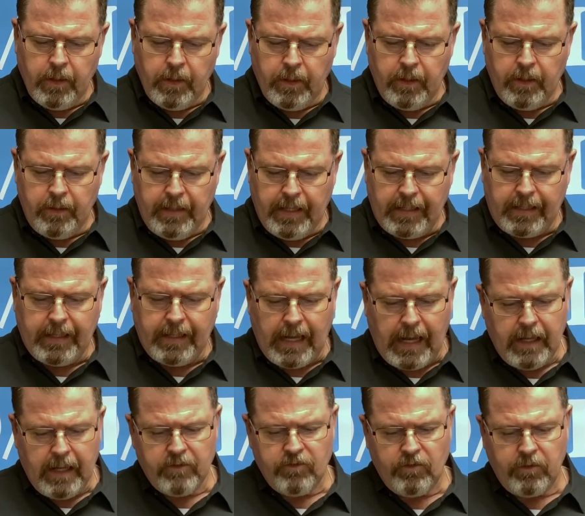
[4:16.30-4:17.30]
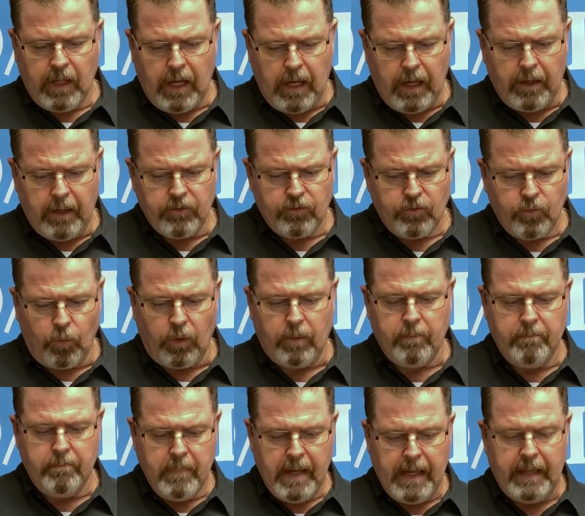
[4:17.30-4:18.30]
that God's laws were
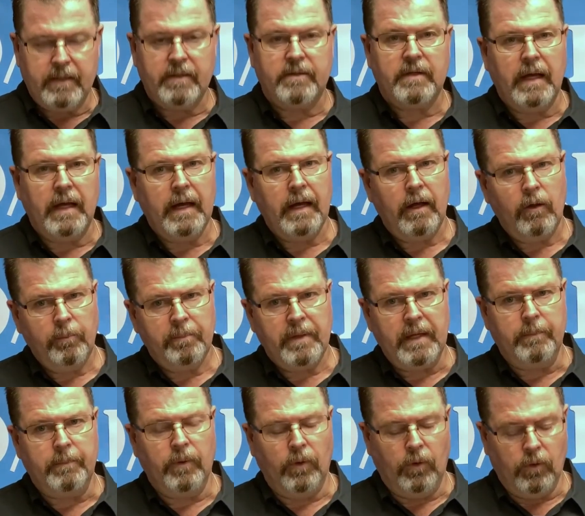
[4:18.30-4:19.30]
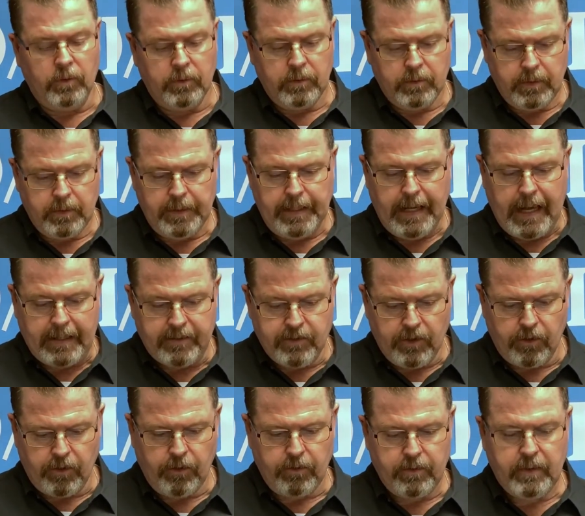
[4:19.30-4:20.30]
meant to help people, not
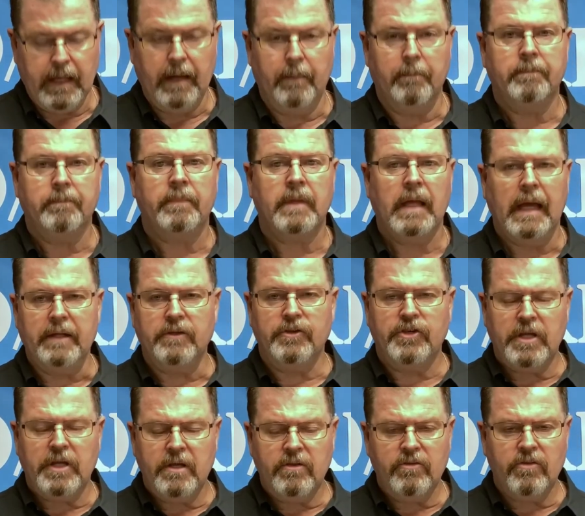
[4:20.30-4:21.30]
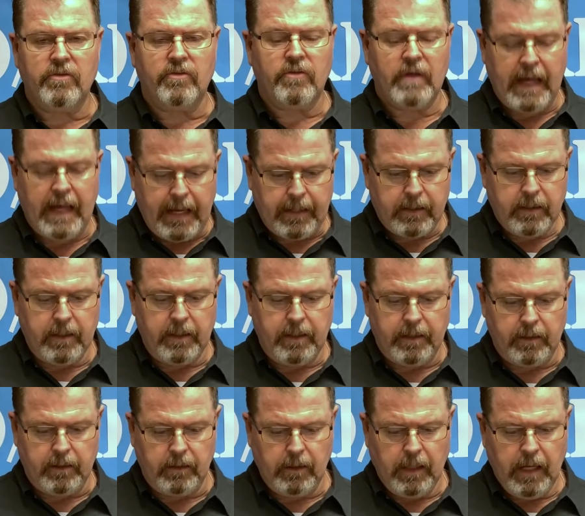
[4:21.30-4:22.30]
to hurt them. And Jesus acted
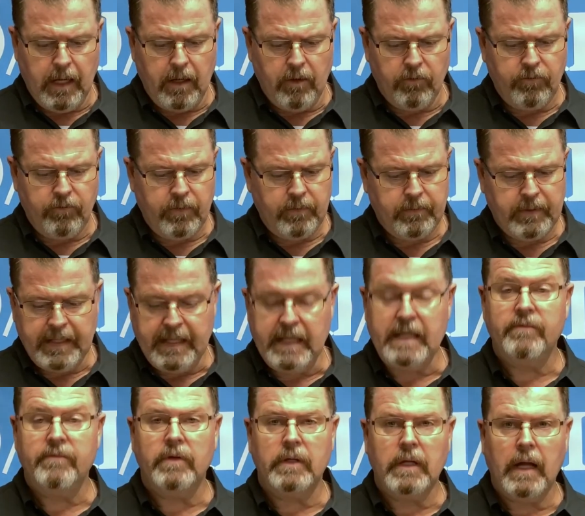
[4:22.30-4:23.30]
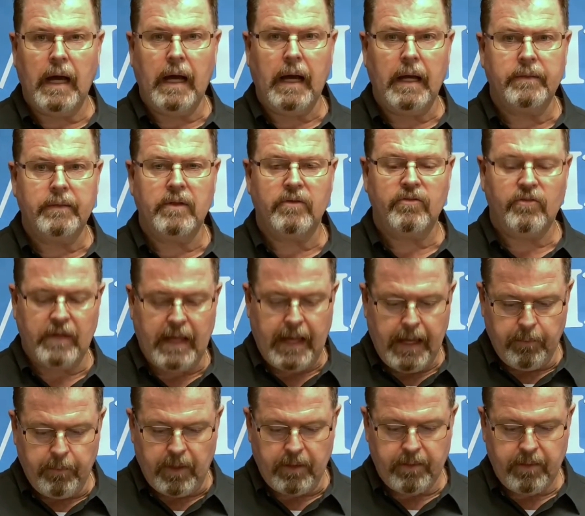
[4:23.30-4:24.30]
in love even on the
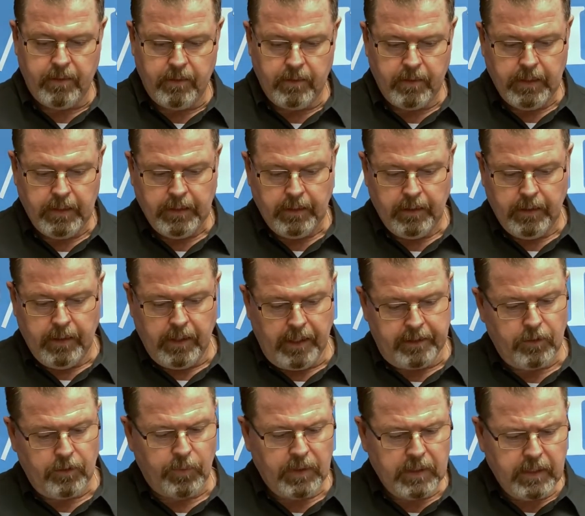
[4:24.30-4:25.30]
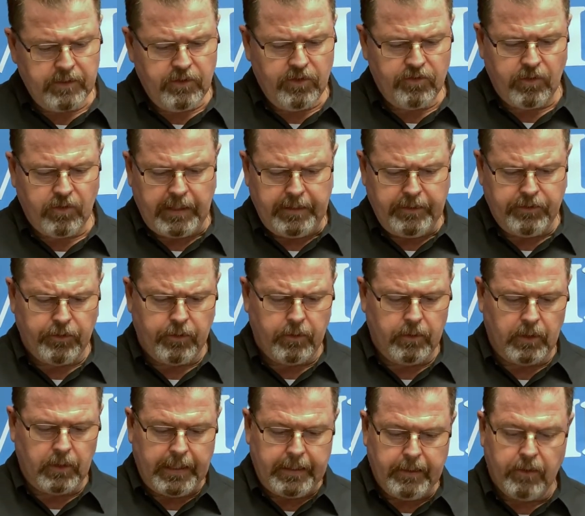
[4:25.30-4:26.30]
Sabbath. And the religious
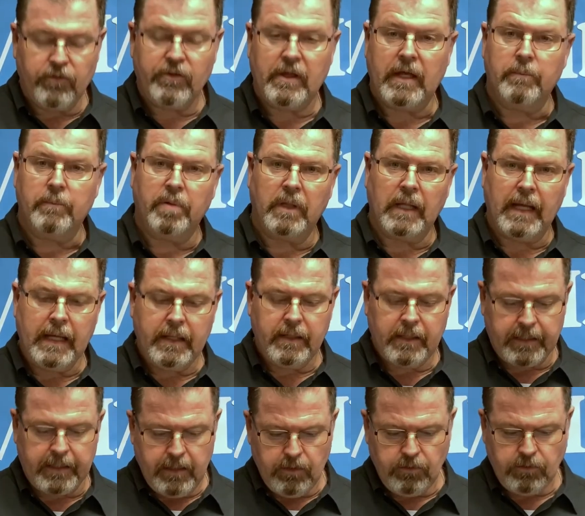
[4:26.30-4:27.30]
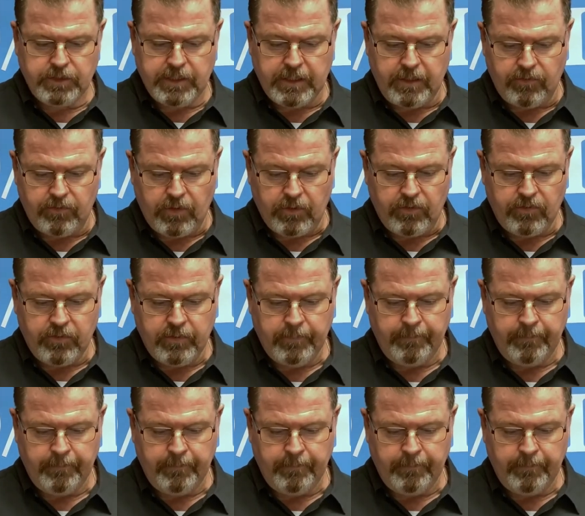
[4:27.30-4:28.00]
leaders had planned to kill Jesus,